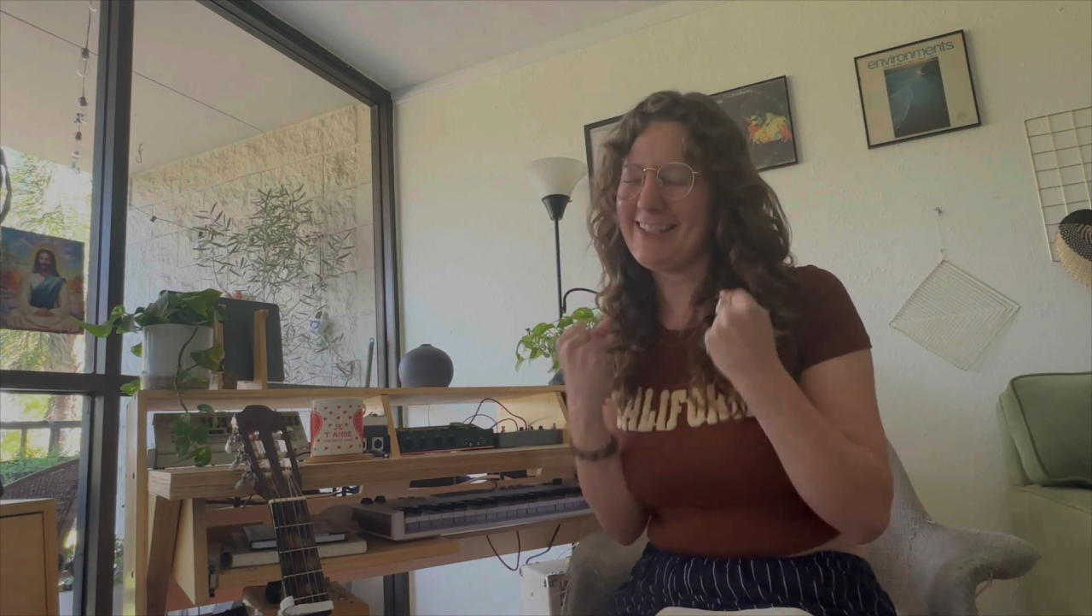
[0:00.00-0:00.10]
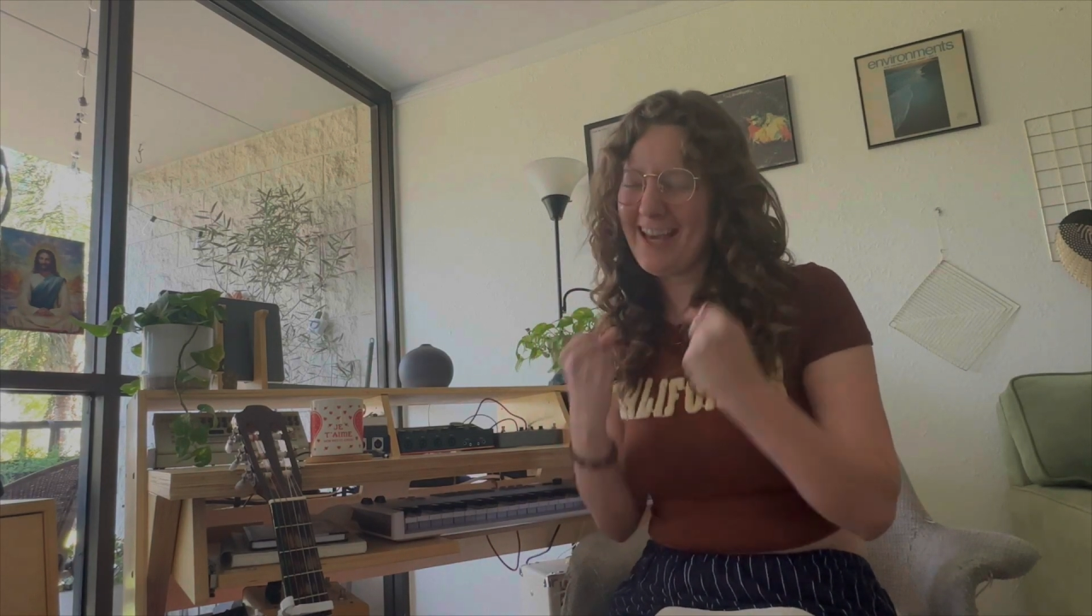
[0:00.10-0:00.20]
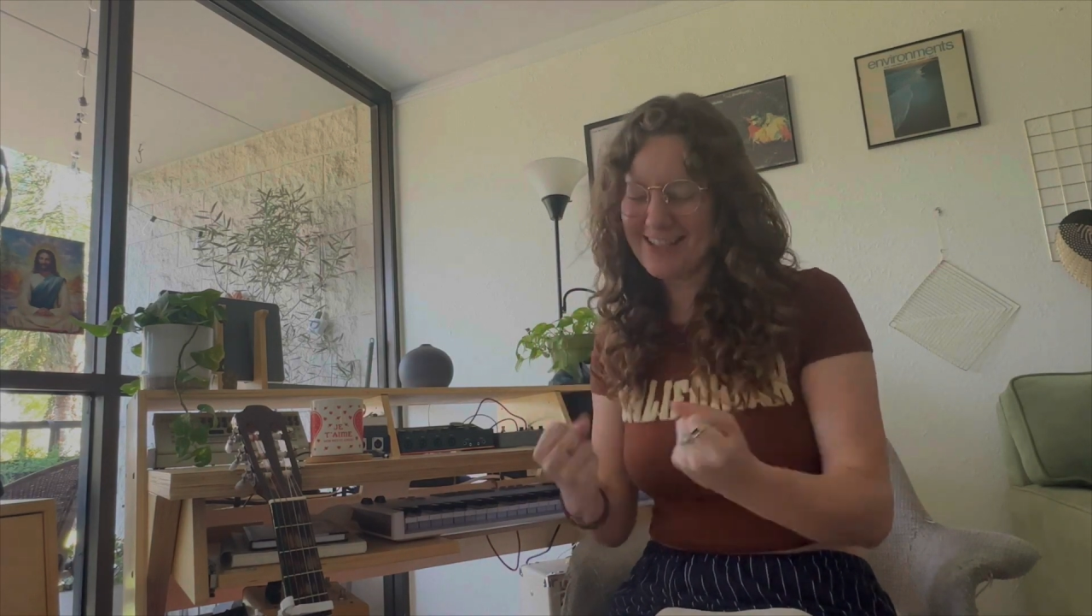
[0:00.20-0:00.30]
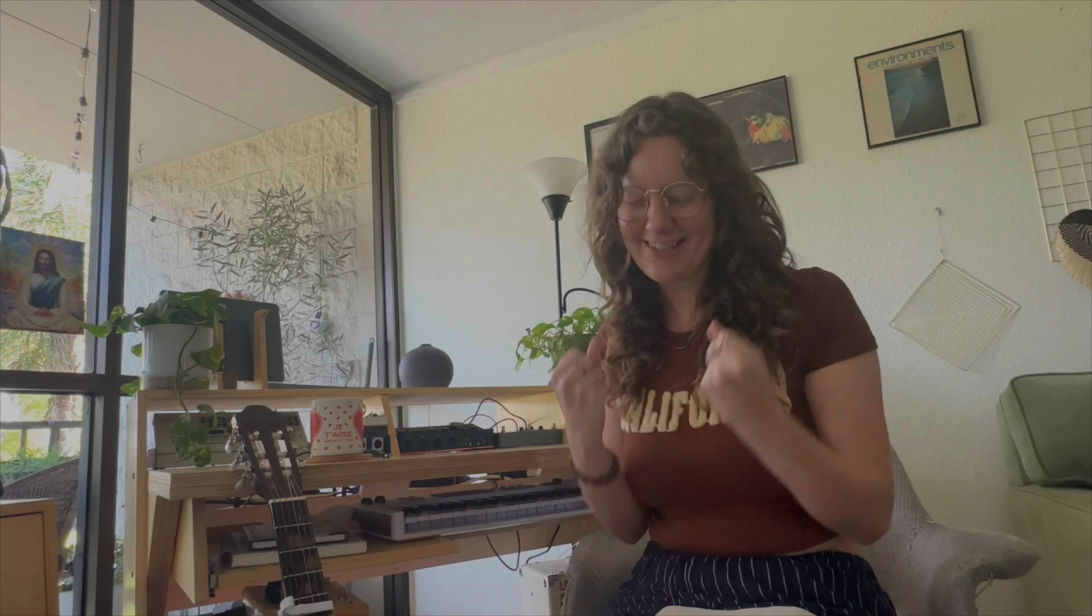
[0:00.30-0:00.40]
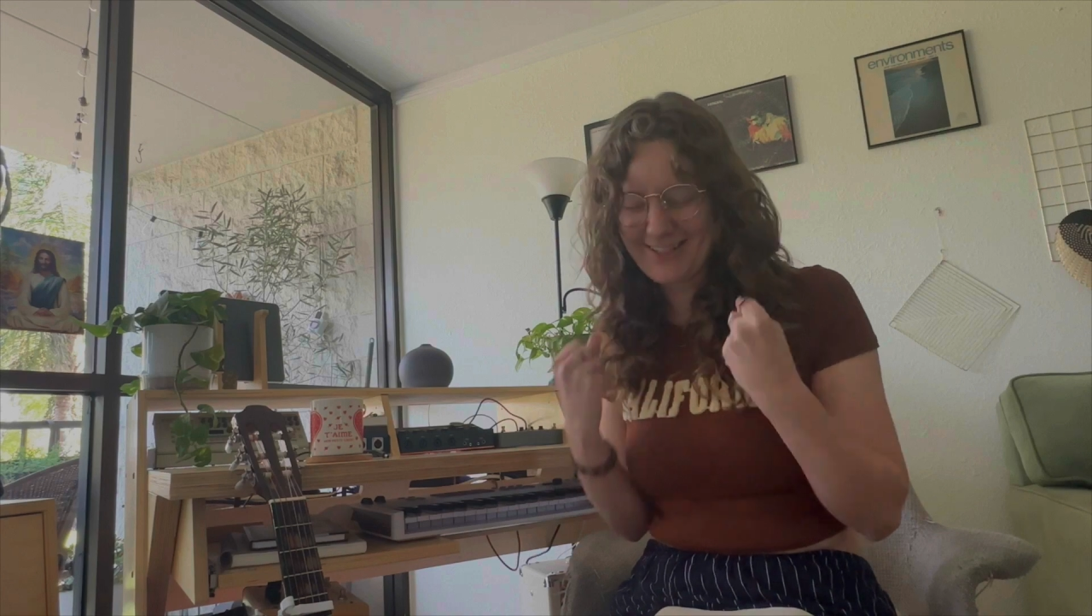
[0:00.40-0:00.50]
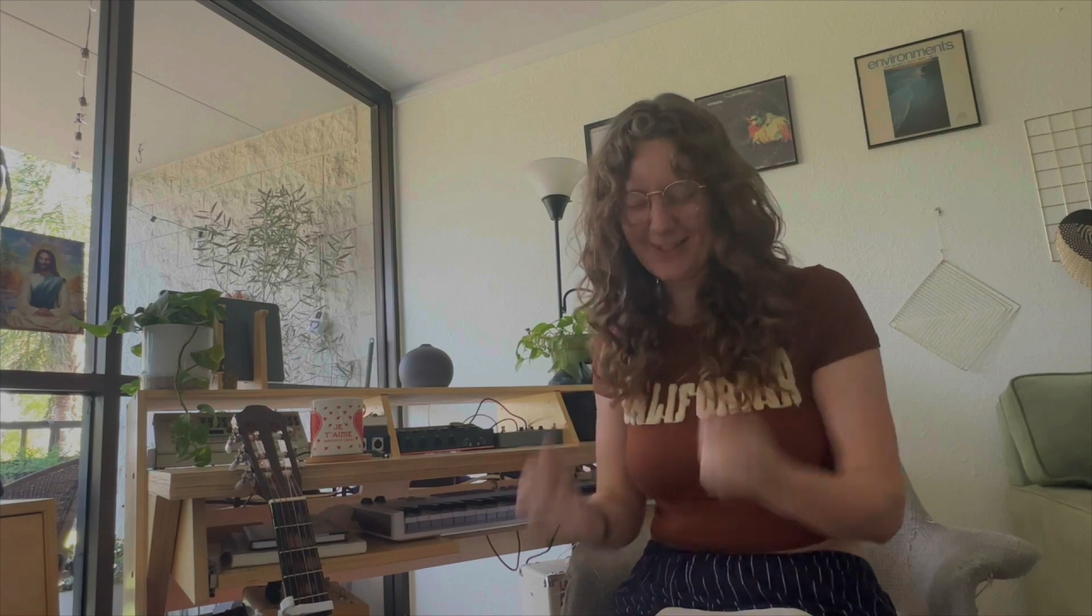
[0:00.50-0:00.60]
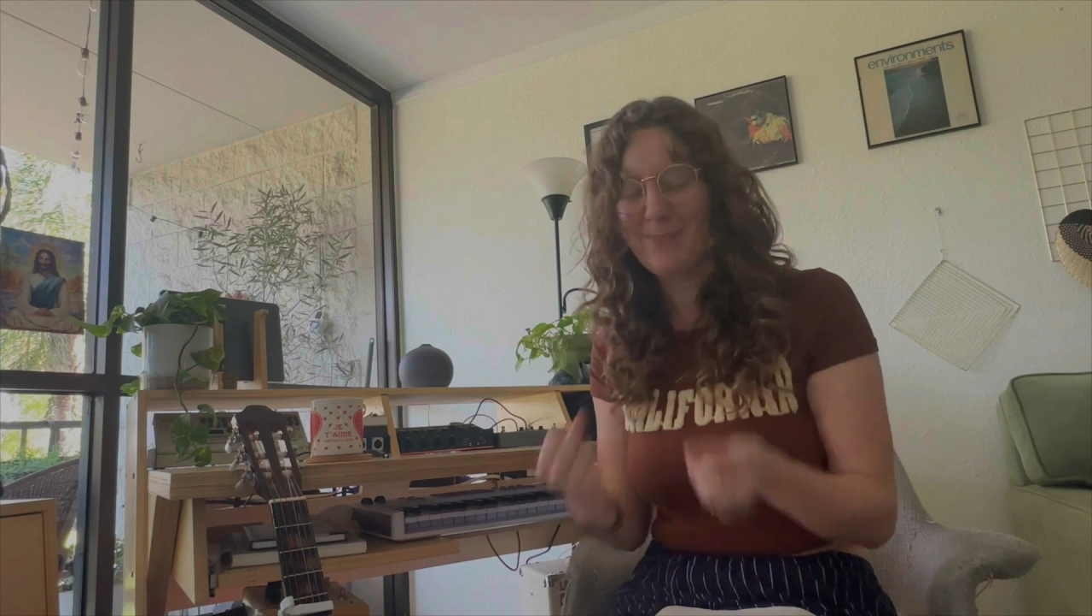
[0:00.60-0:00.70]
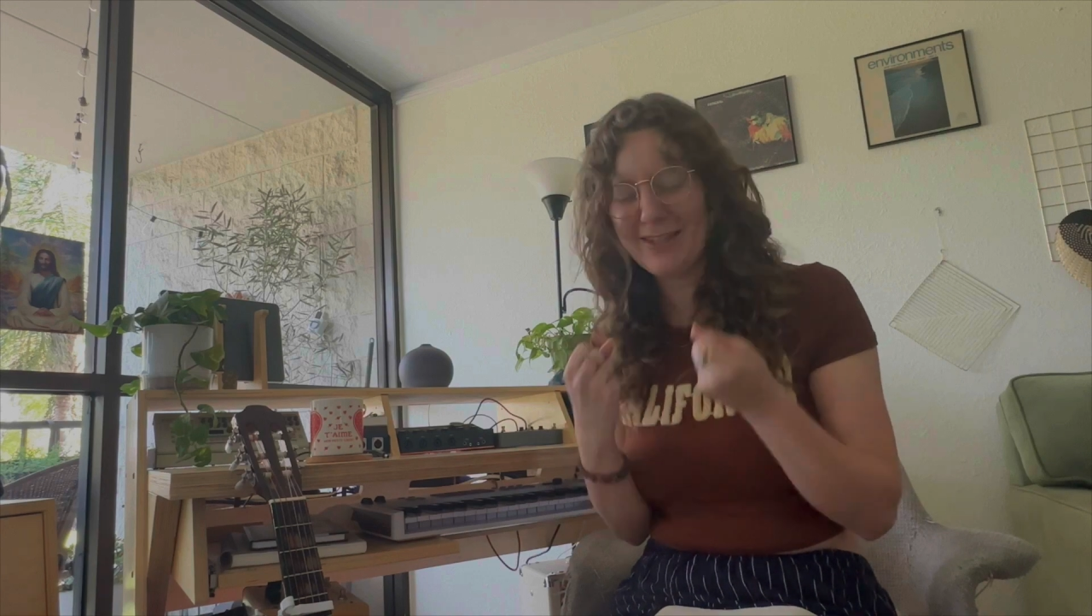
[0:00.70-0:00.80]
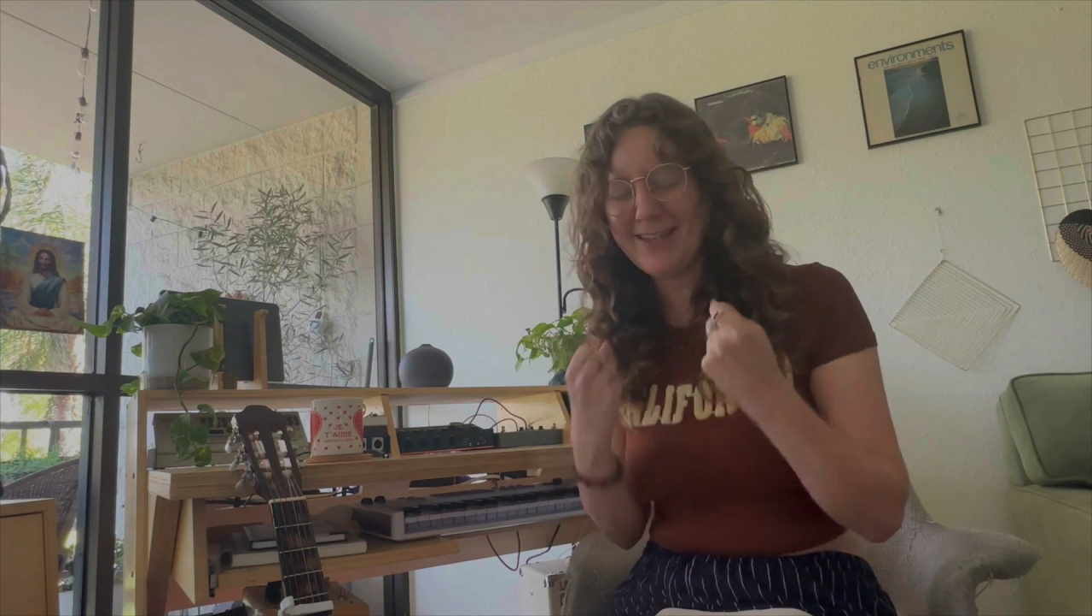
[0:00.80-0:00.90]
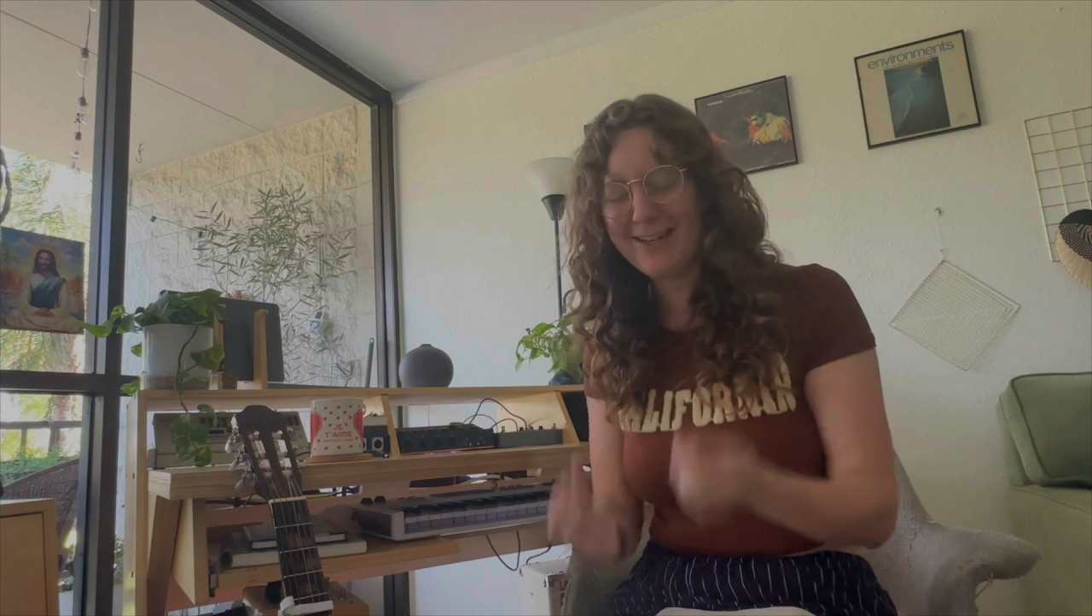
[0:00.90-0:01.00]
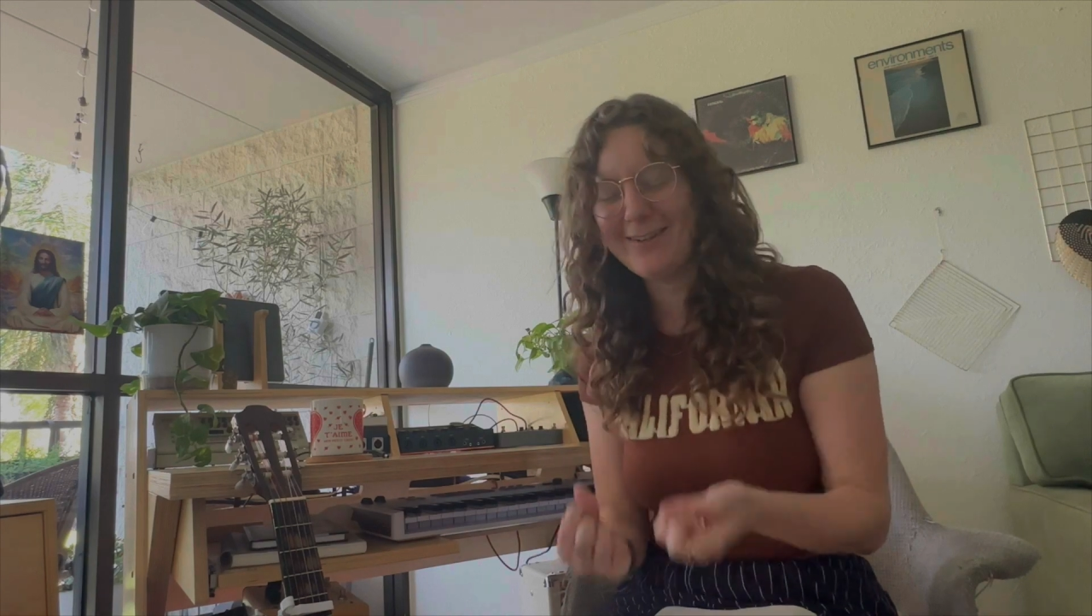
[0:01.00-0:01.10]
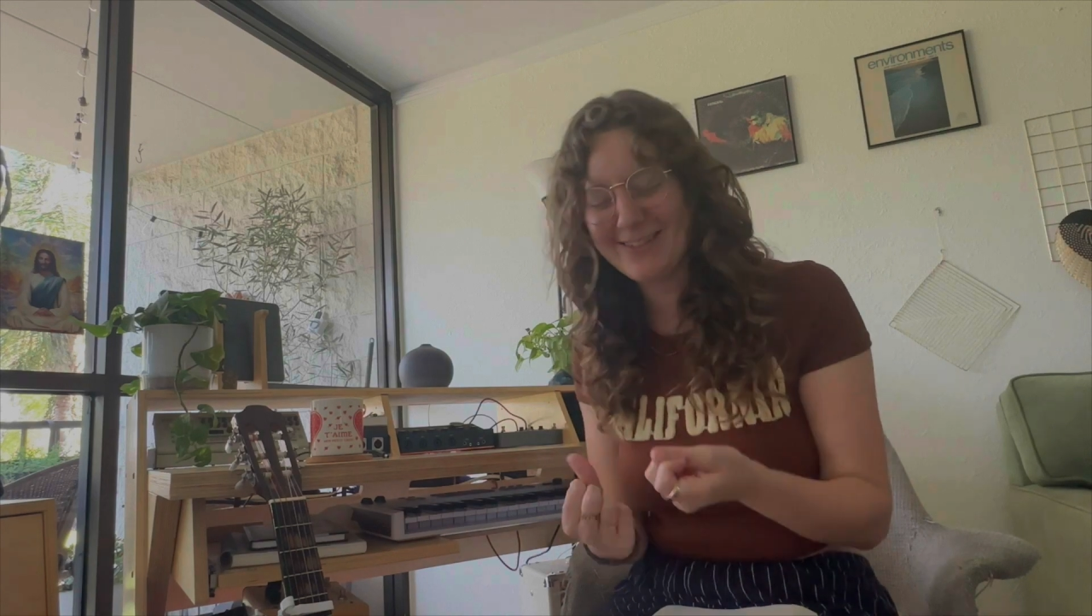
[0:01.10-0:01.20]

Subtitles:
yes, there's something here. It's